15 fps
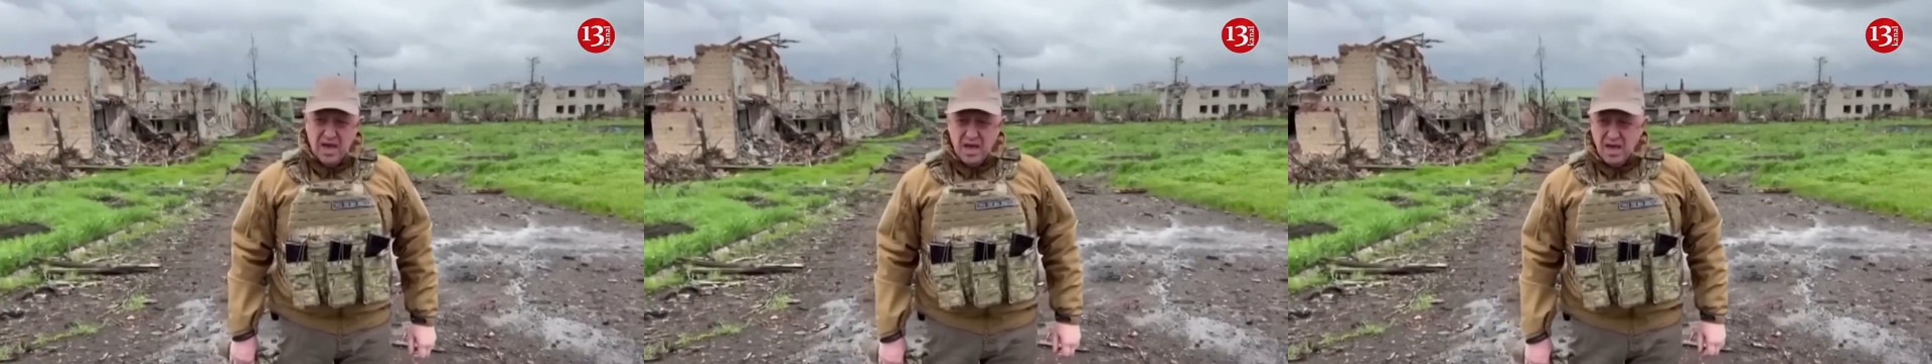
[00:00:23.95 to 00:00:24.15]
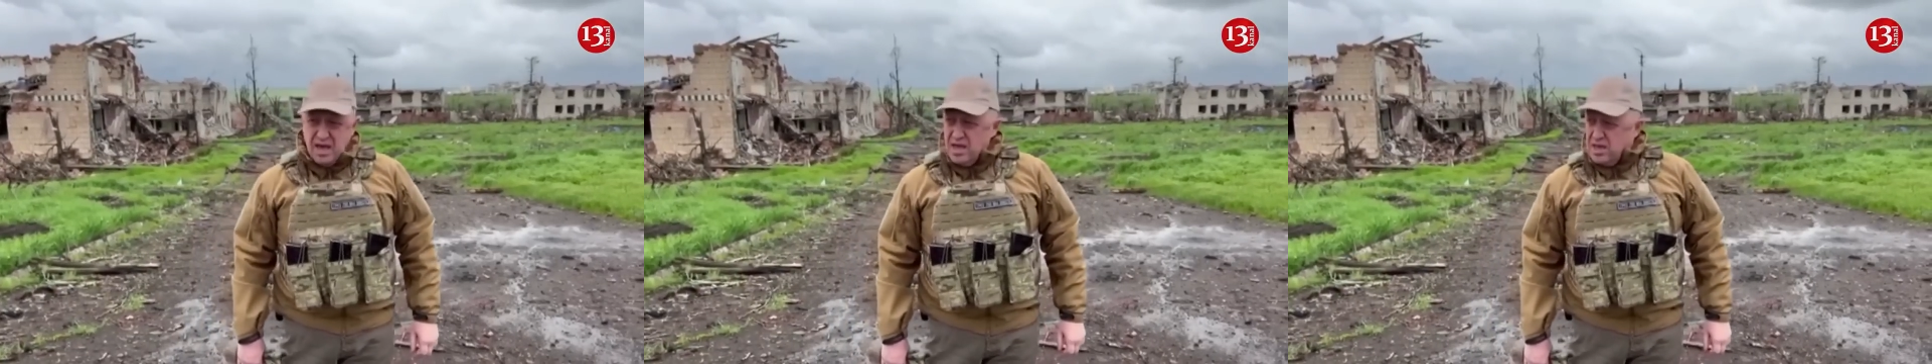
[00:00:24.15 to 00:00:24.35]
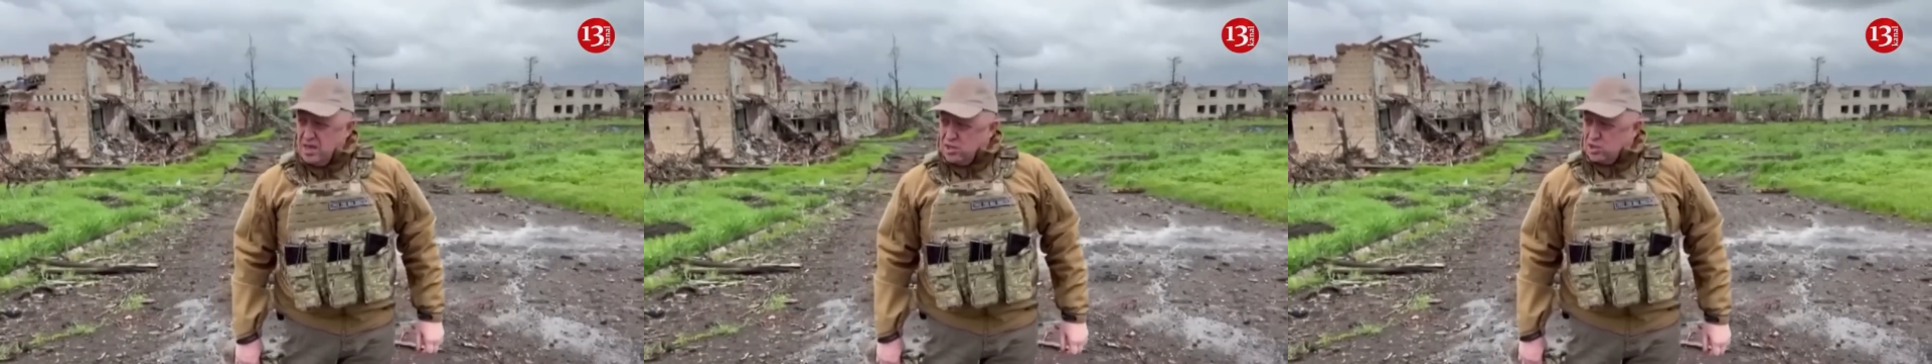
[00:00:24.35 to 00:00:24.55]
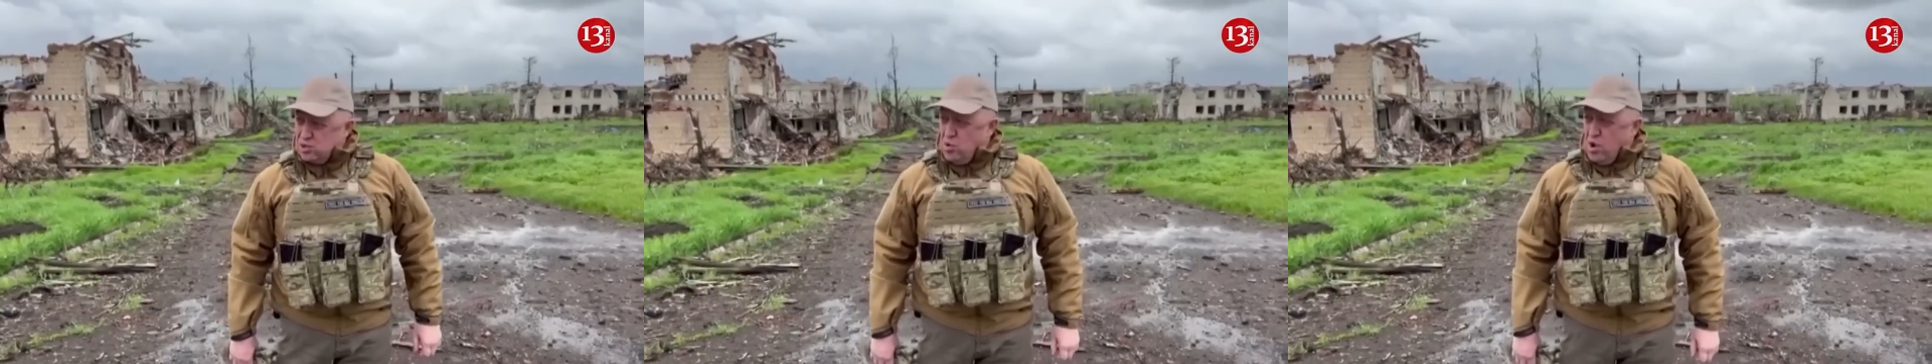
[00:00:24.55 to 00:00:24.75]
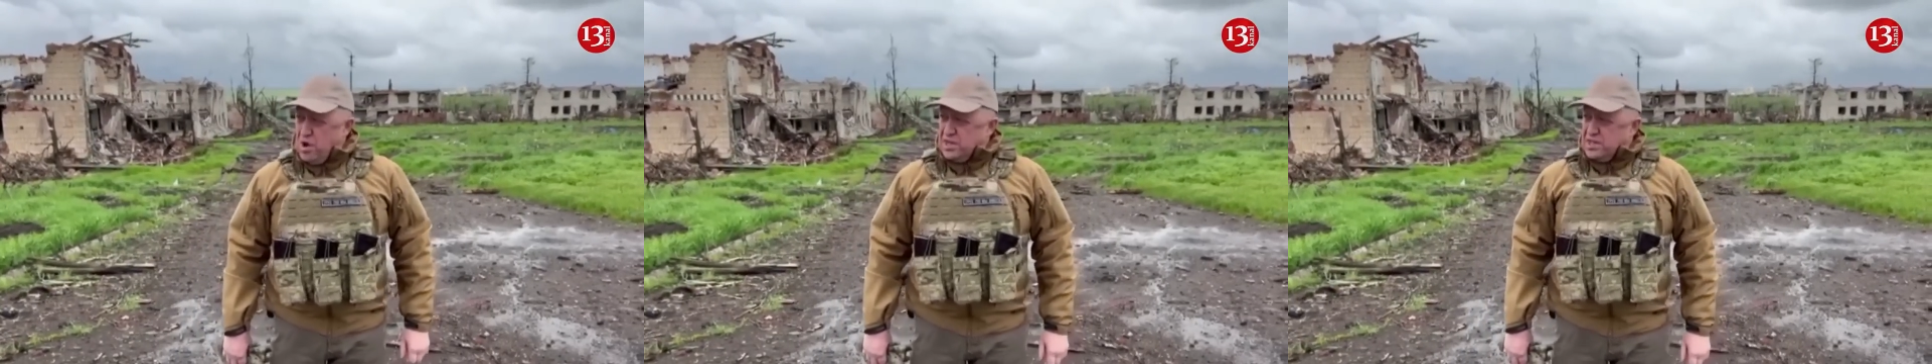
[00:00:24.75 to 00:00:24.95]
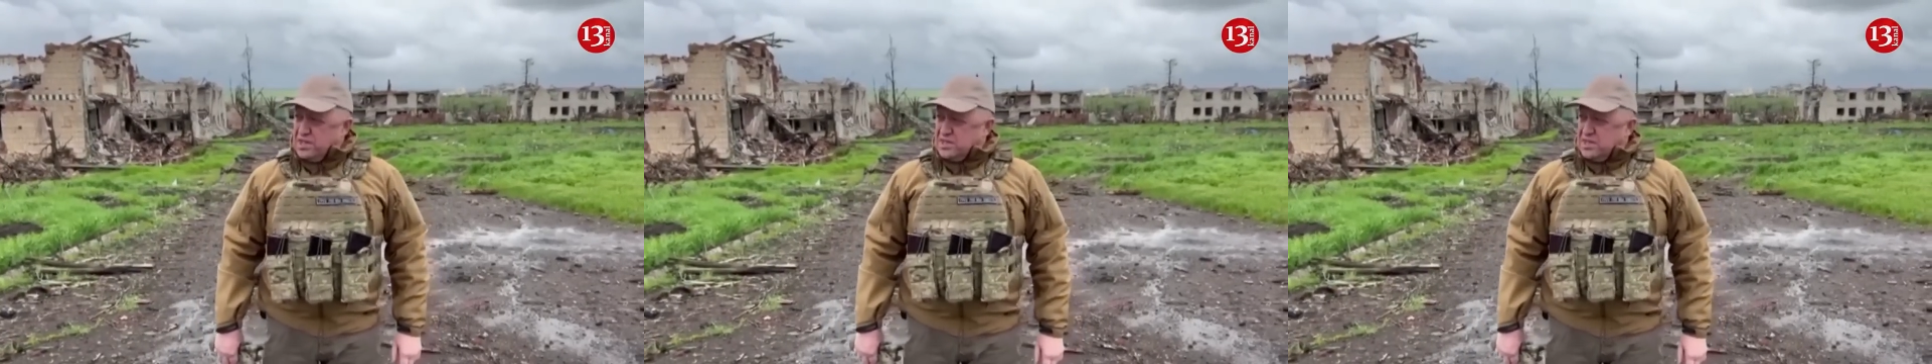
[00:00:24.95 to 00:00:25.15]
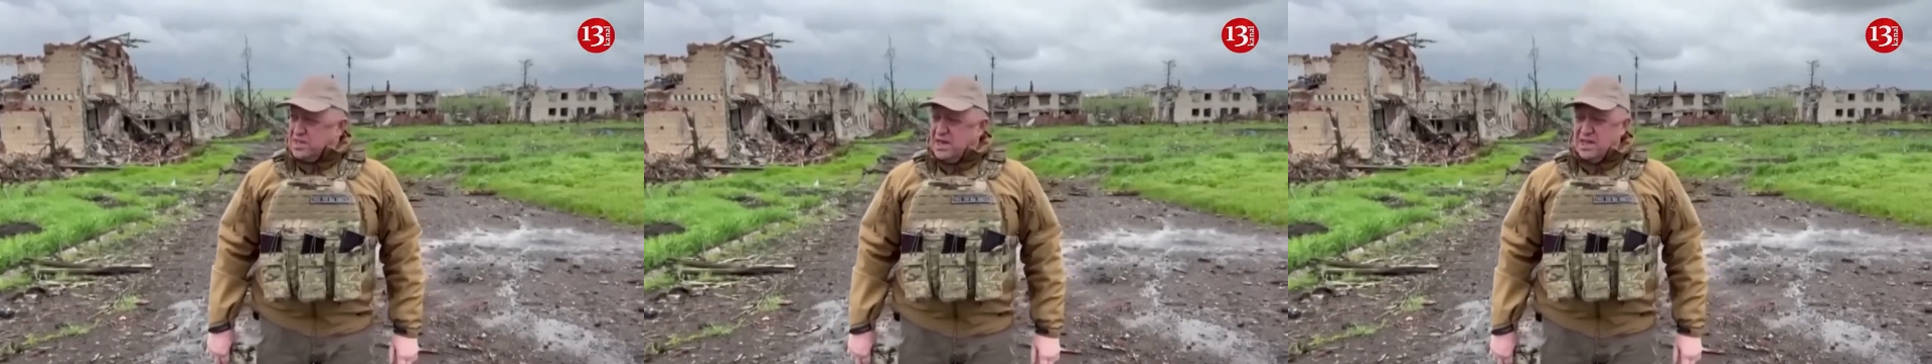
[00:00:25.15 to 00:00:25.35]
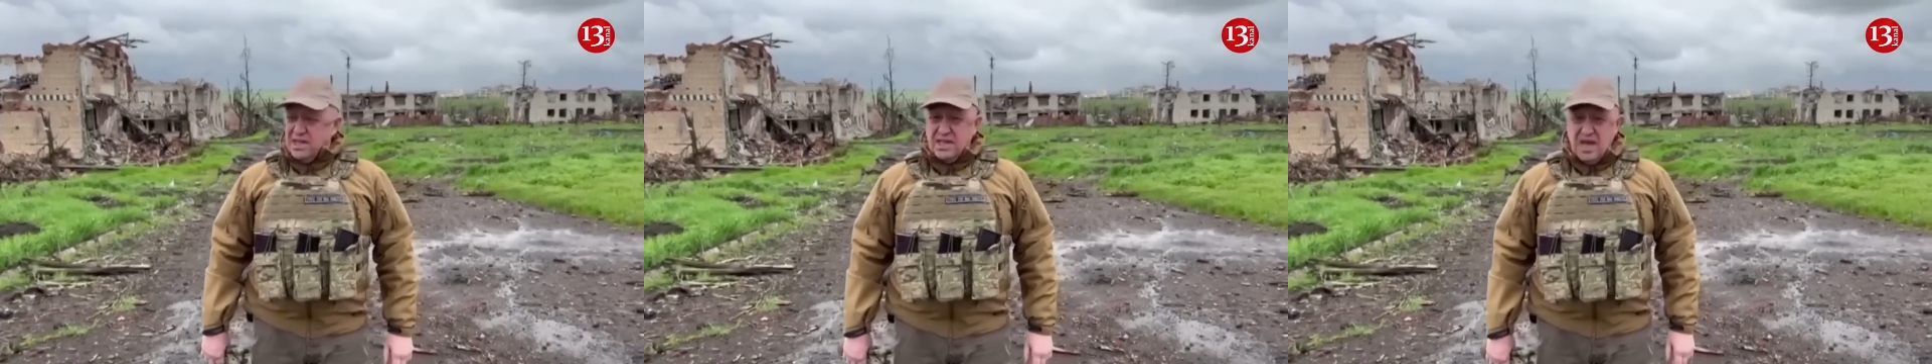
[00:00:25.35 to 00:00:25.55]
O G P
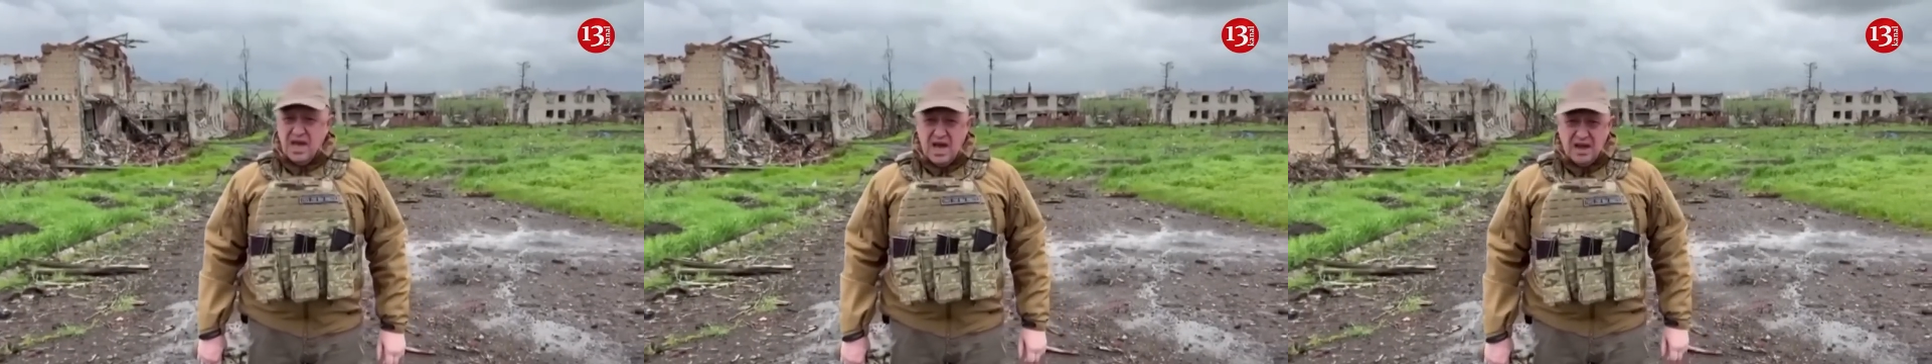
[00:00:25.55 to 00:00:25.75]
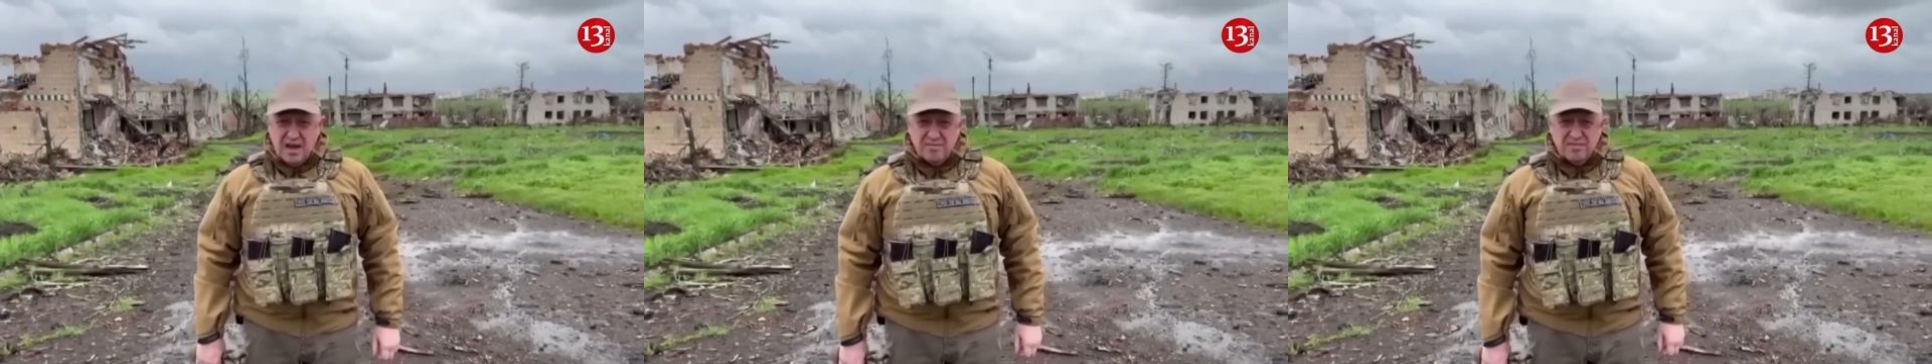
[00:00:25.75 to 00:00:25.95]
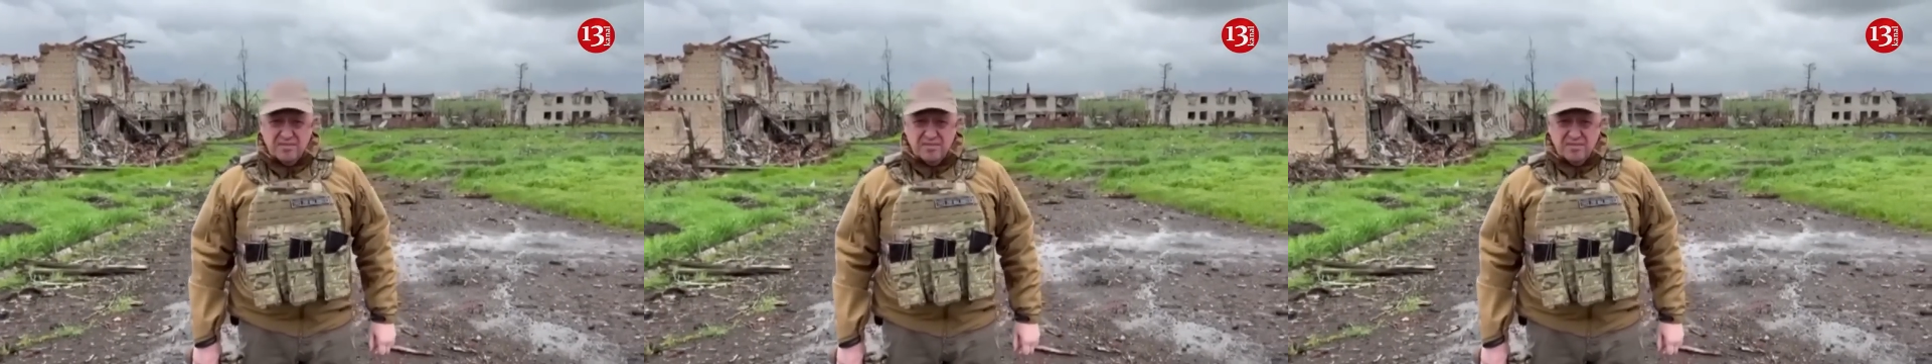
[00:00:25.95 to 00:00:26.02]
U writes